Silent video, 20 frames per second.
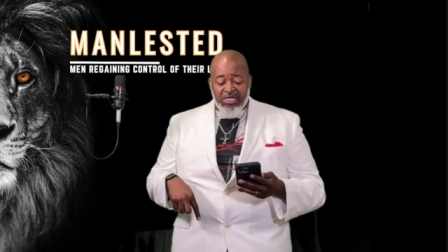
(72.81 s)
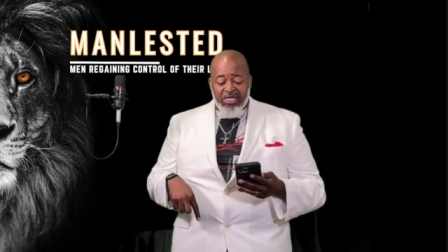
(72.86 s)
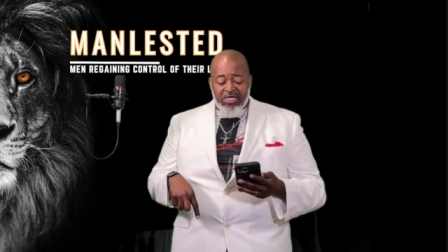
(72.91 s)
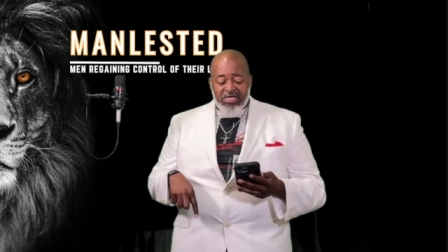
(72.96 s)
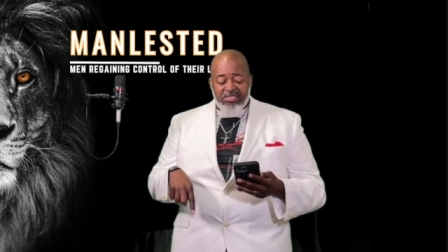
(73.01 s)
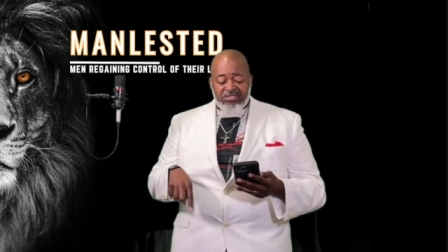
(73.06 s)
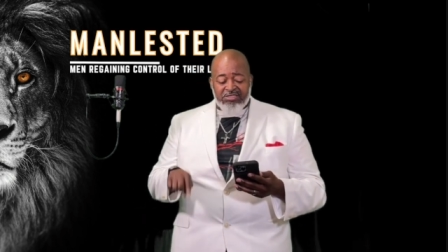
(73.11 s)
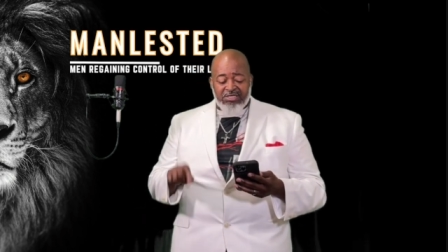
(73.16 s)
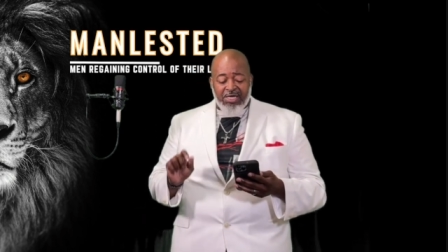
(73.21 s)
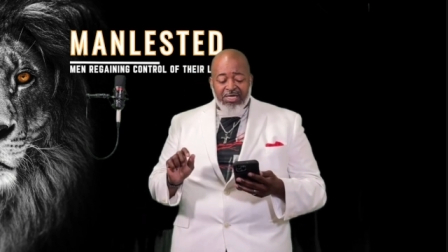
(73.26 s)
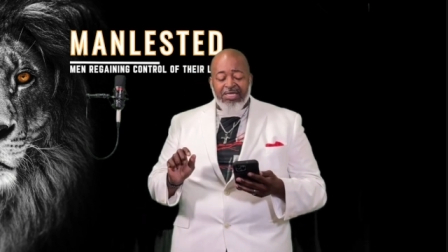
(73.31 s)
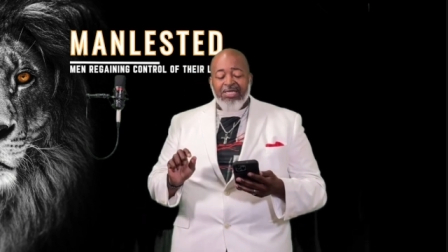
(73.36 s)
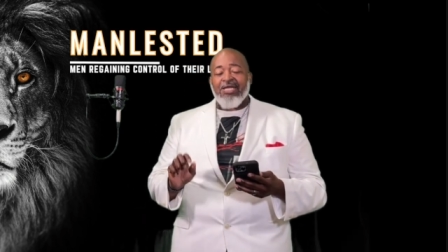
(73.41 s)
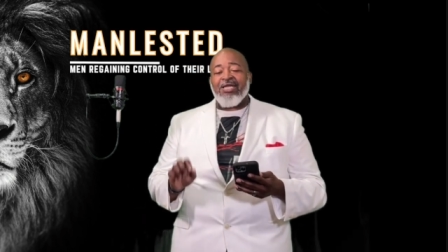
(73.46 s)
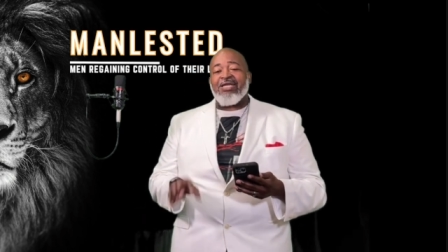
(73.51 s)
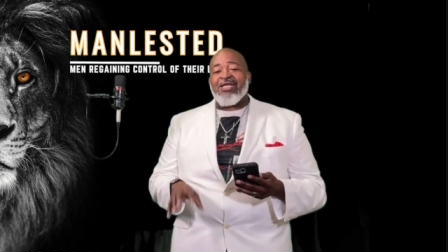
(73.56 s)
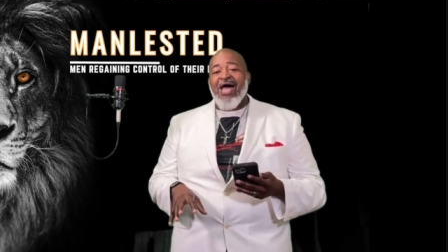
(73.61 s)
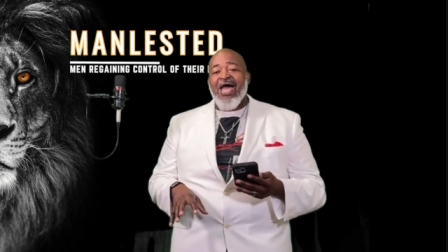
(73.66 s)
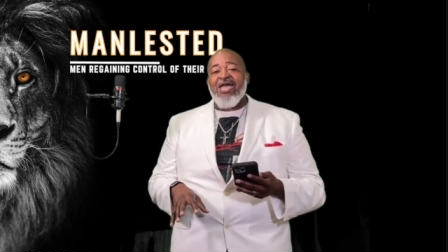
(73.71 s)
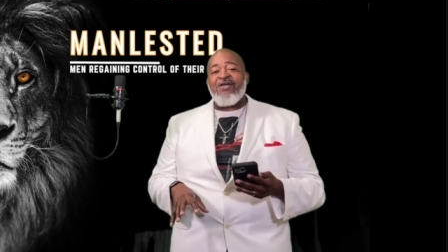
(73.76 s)
is a
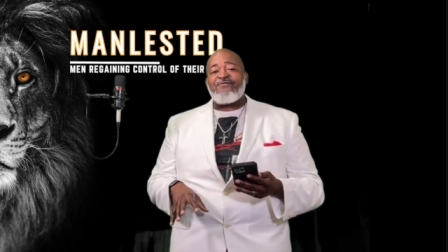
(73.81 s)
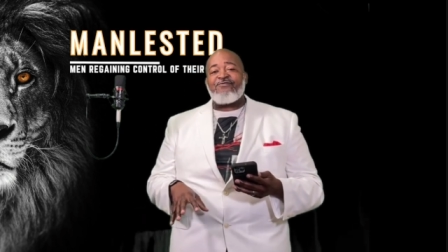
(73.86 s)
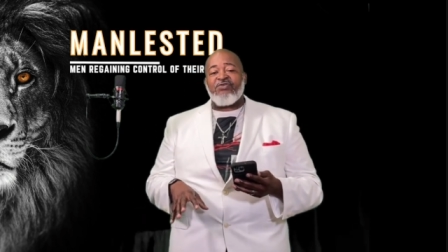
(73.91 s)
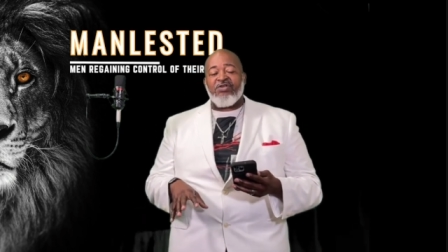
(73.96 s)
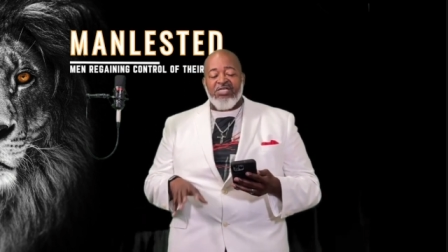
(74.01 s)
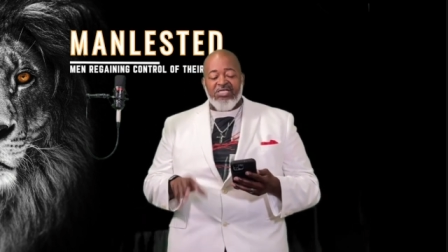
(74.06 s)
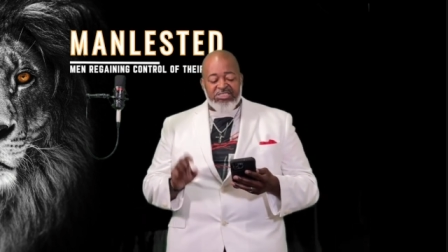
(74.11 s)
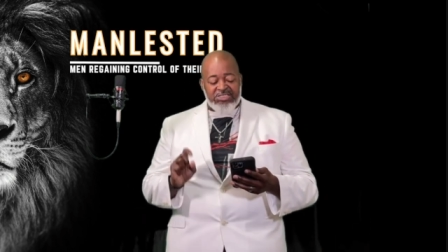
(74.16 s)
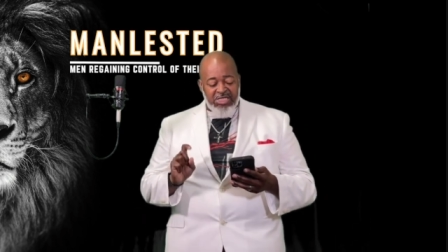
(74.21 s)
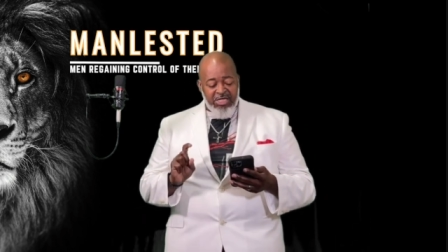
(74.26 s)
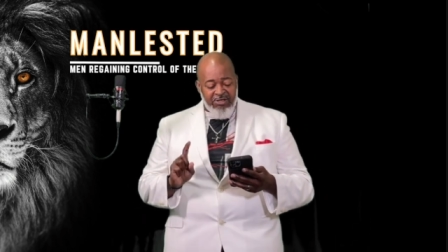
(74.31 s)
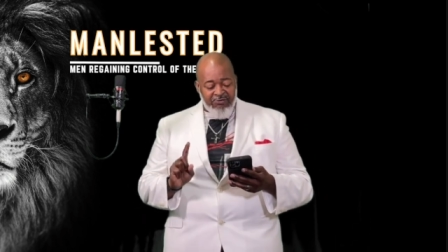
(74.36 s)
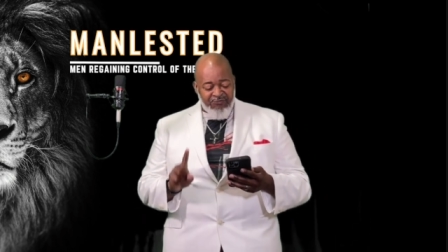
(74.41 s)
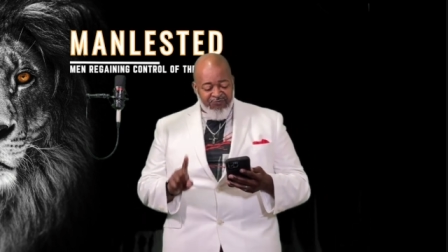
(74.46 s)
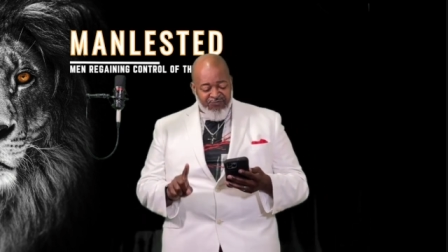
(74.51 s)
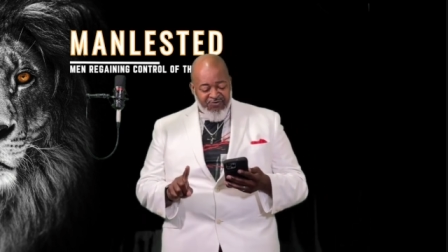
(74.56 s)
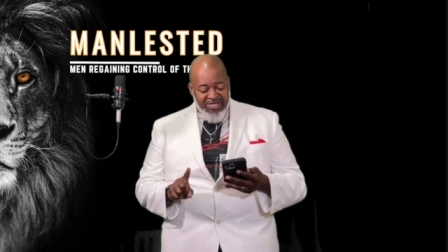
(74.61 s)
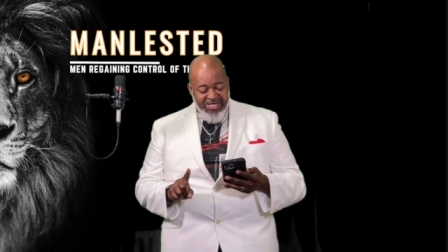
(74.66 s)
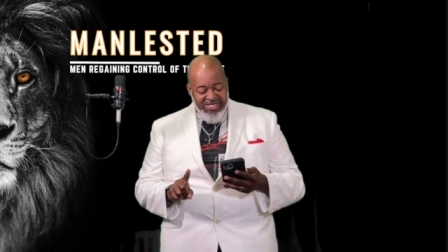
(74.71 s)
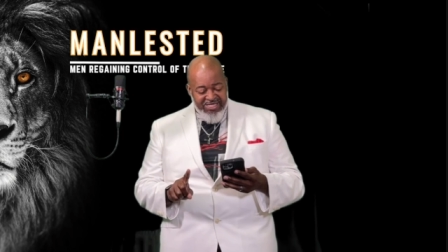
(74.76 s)
lifeless
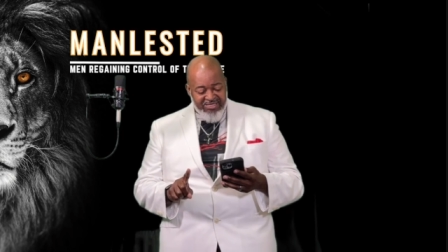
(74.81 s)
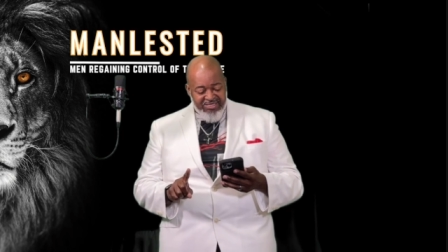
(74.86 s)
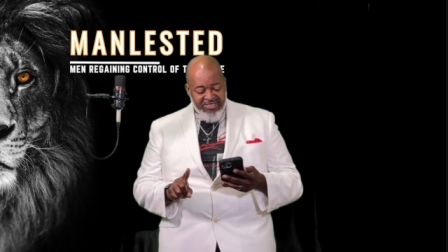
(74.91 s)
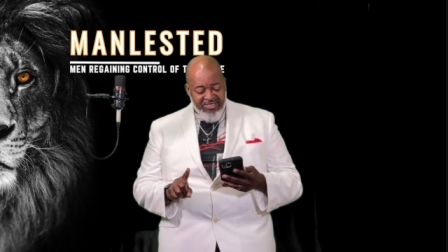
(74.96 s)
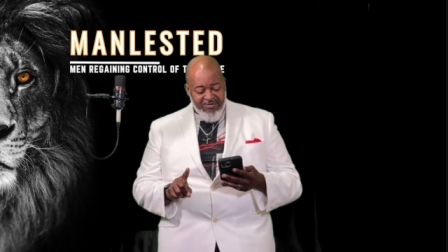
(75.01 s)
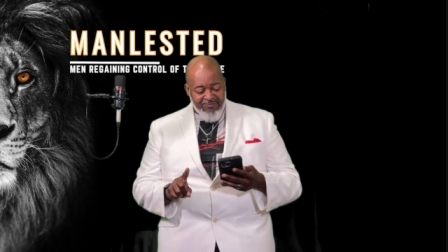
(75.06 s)
faith.